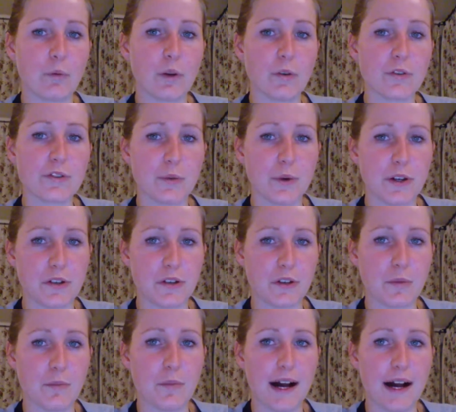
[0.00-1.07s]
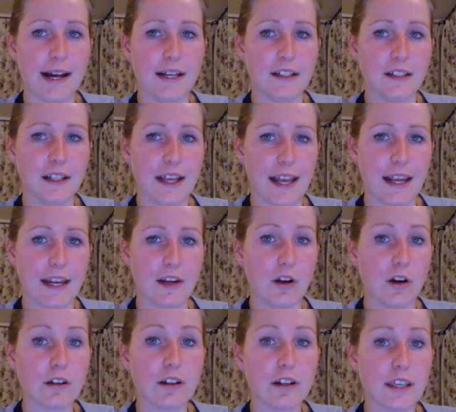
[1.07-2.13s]
we also want to compile a
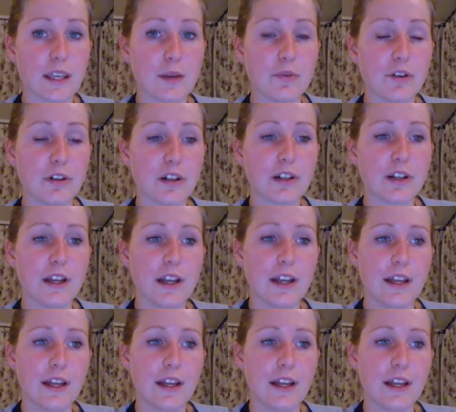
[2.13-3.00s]
longer ebook